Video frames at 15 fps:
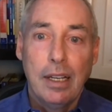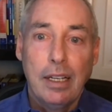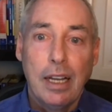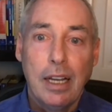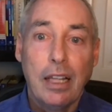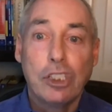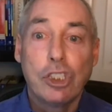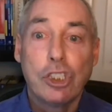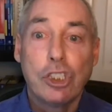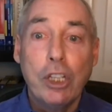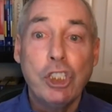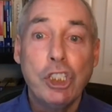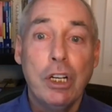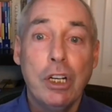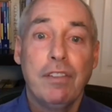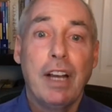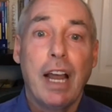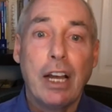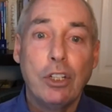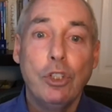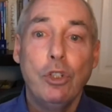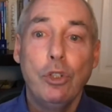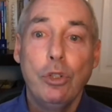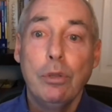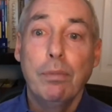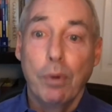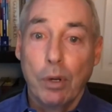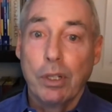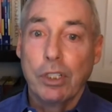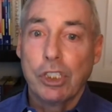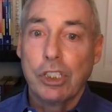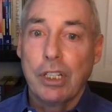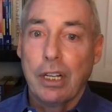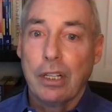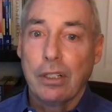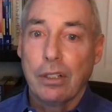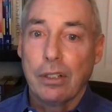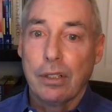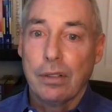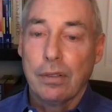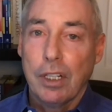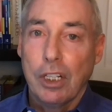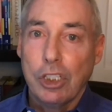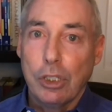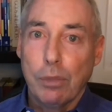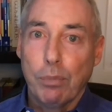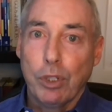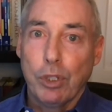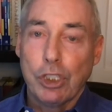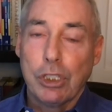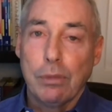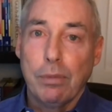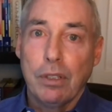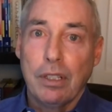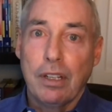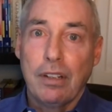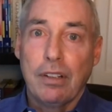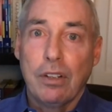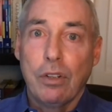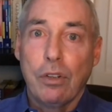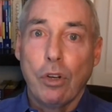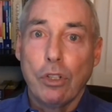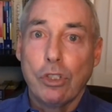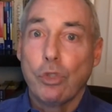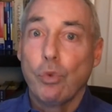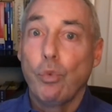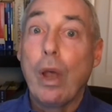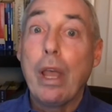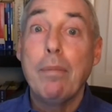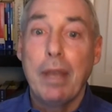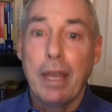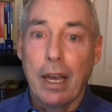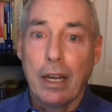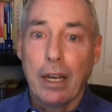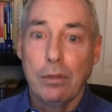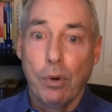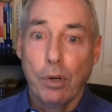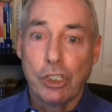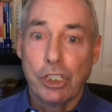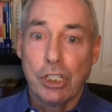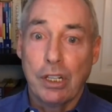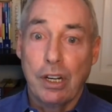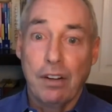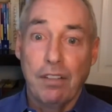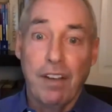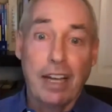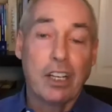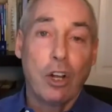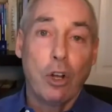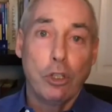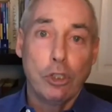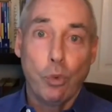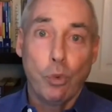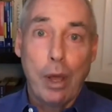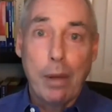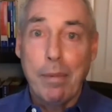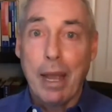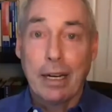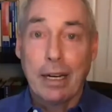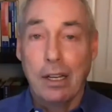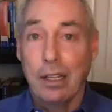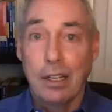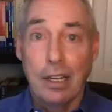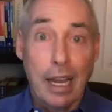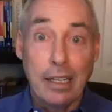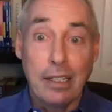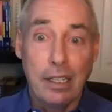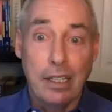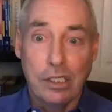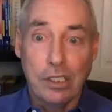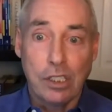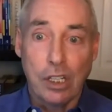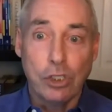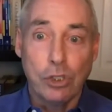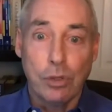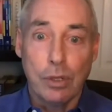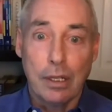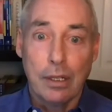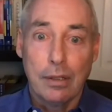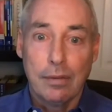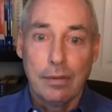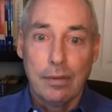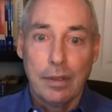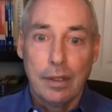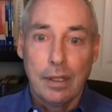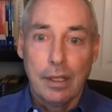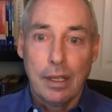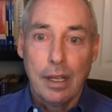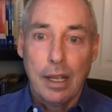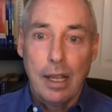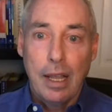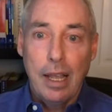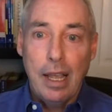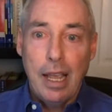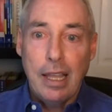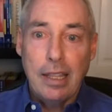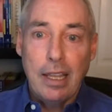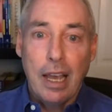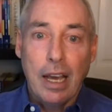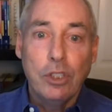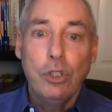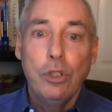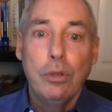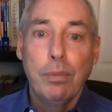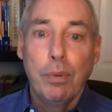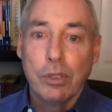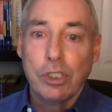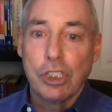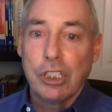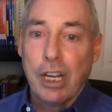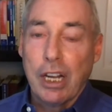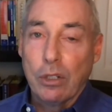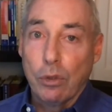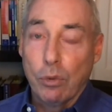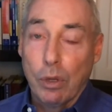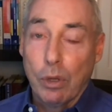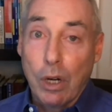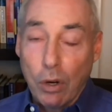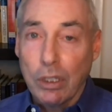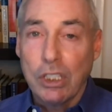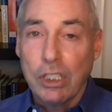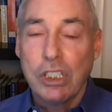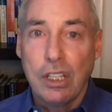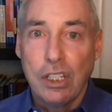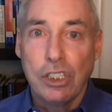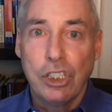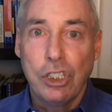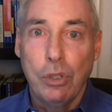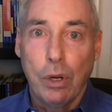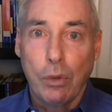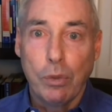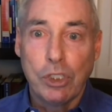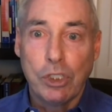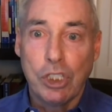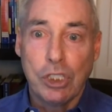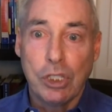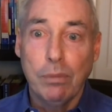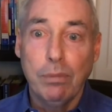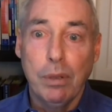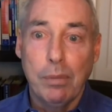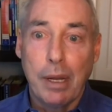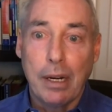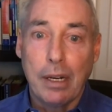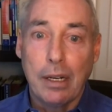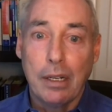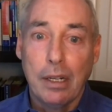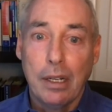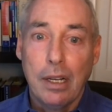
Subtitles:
Now, this question of an undue burden standard is a principle that goes way beyond abortion. In fact, it goes way back to the 19th century. And the undue burden standard, regardless of the issue on which it's implemented,